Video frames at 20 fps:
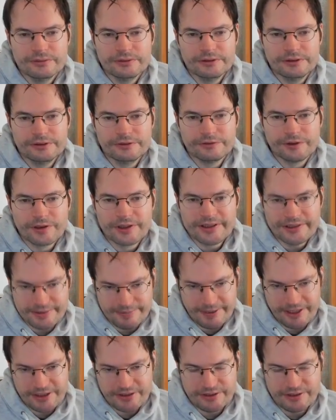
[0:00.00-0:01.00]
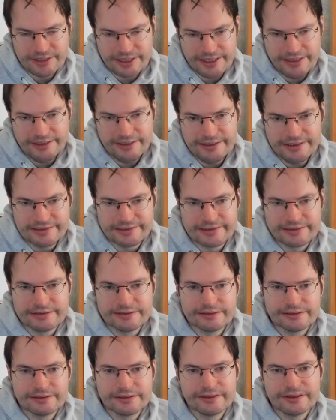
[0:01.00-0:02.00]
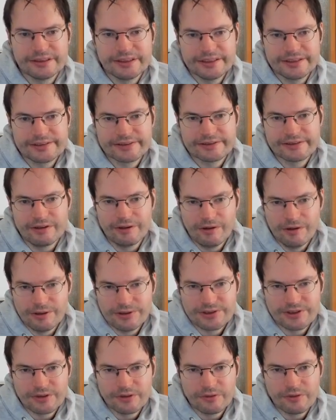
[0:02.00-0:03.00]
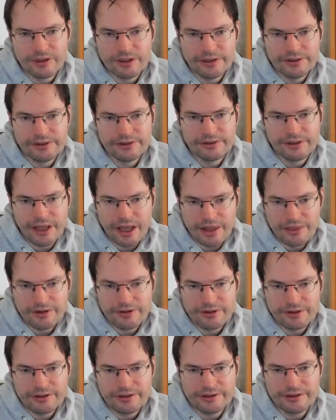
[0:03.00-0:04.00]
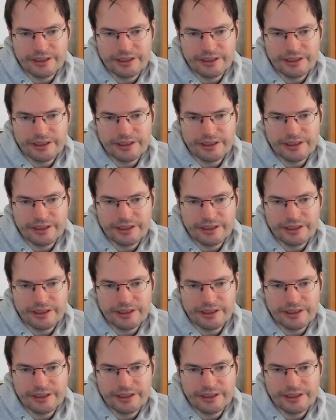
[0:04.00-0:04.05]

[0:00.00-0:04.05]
For this special case, there is also another